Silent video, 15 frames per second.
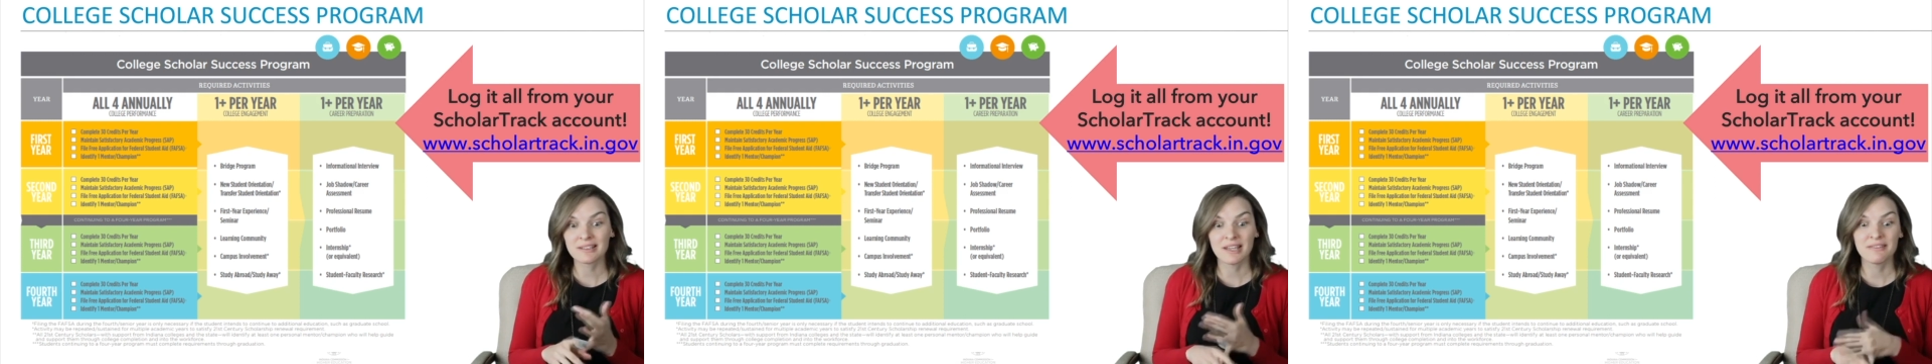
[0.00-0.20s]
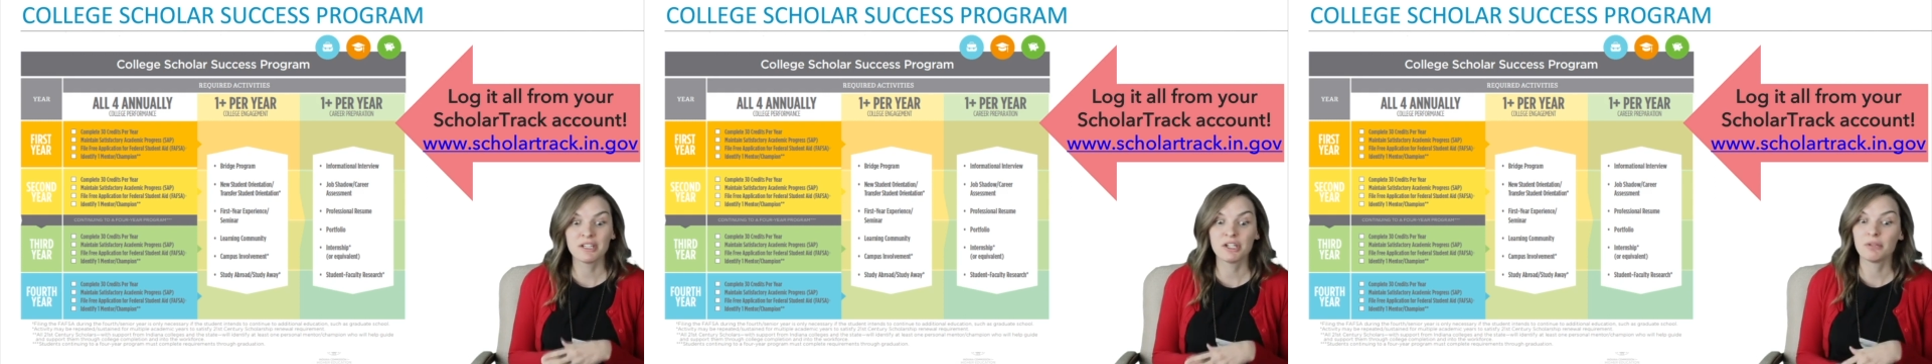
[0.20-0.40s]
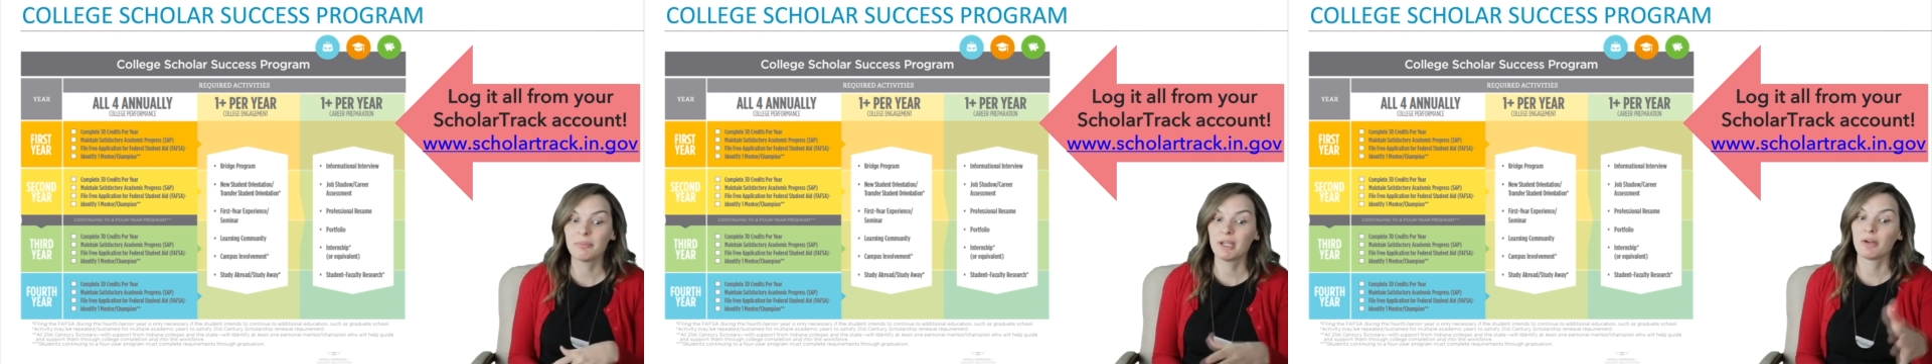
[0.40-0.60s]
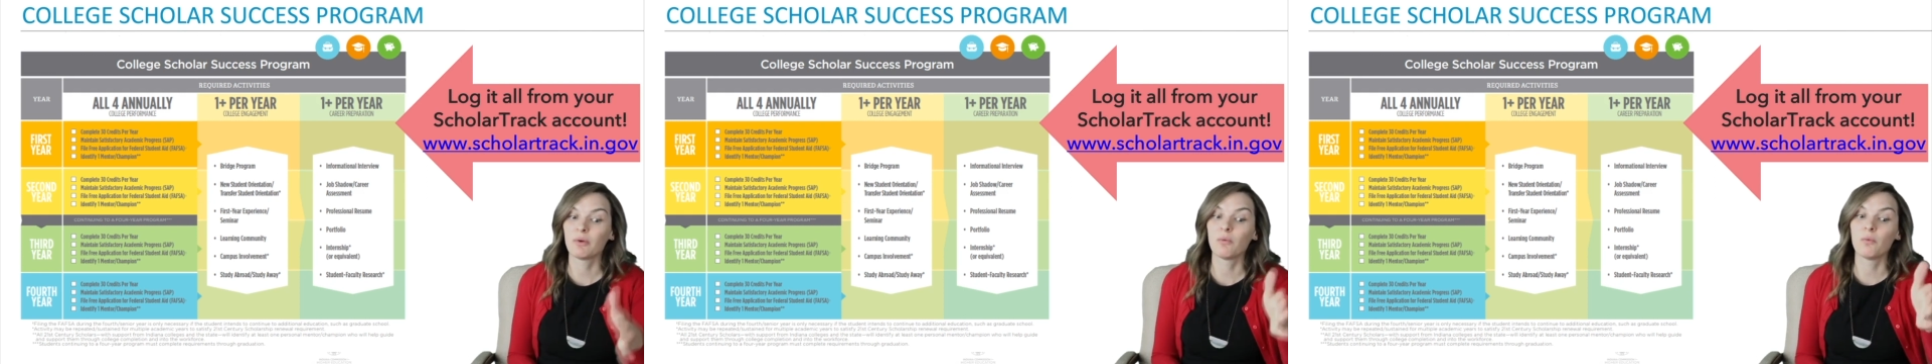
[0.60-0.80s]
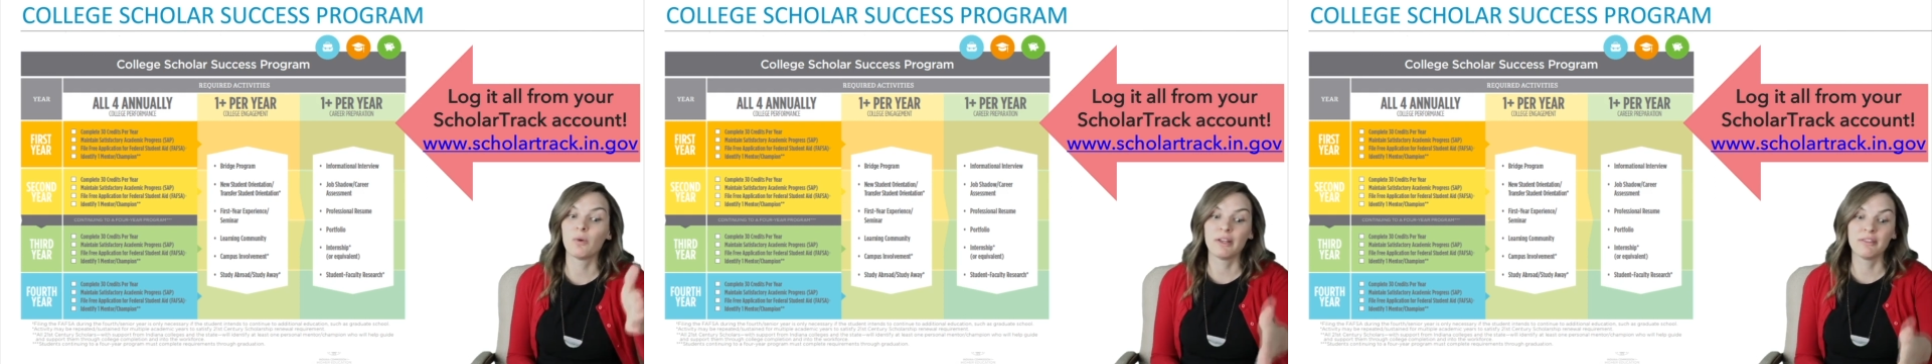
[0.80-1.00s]
and then you pick
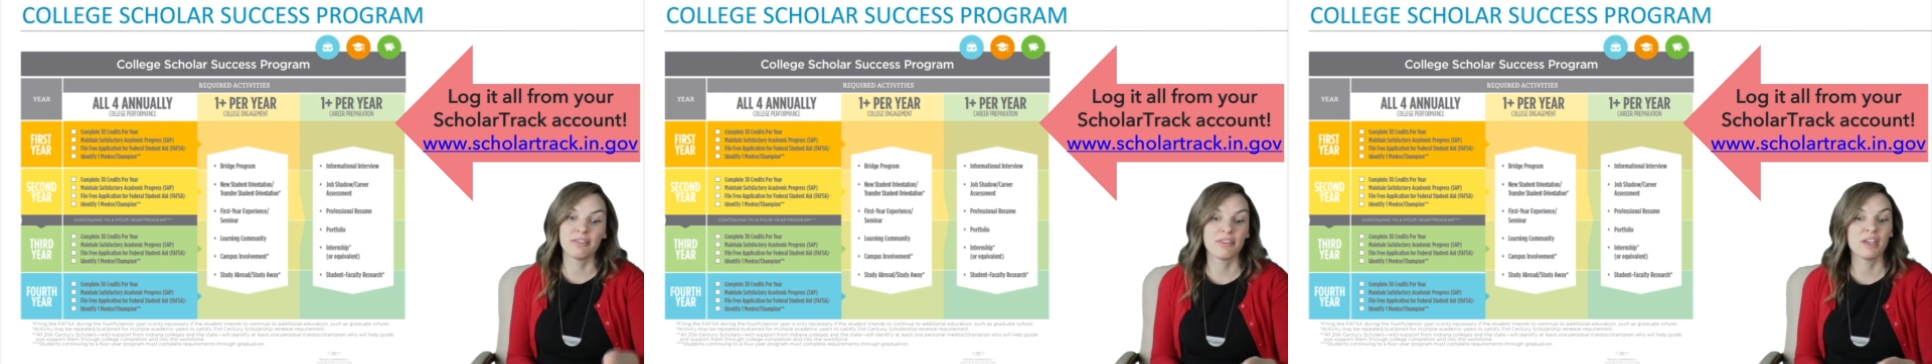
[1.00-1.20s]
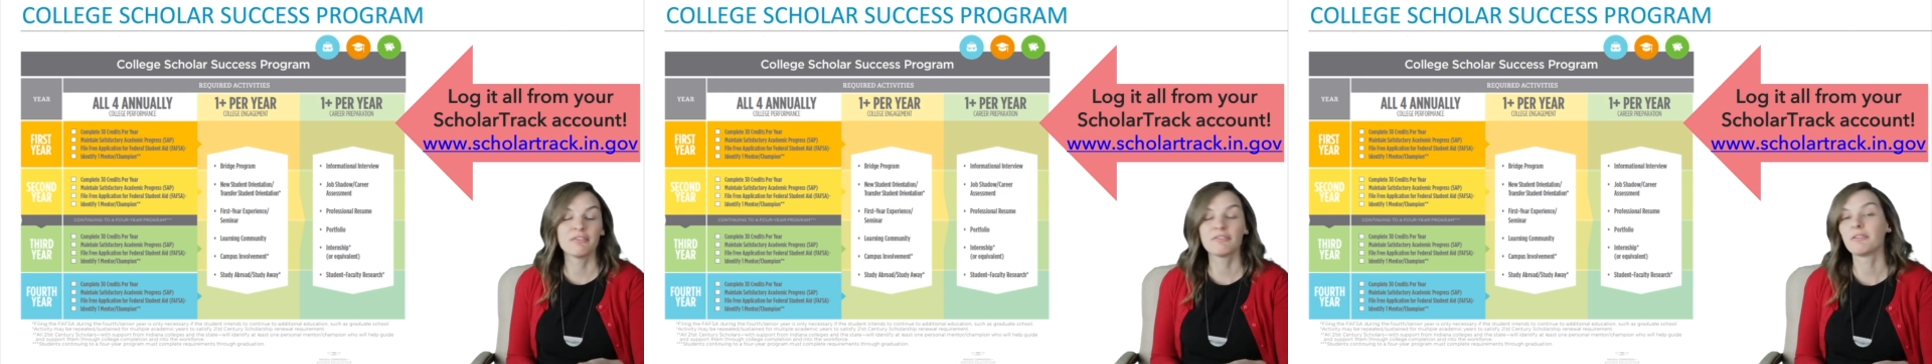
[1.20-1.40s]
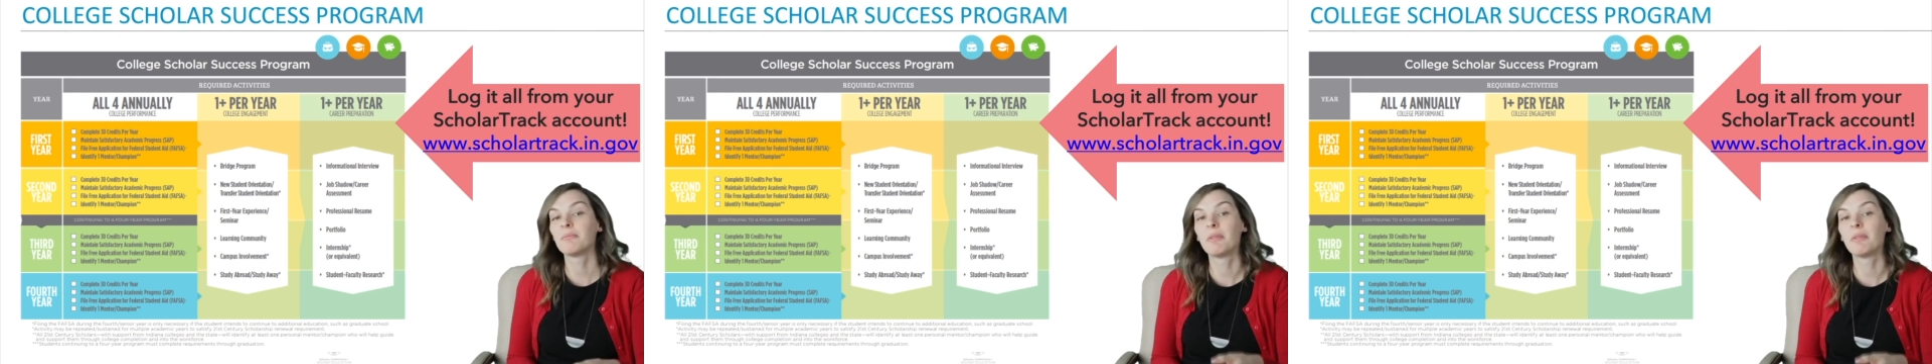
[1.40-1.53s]
one thing from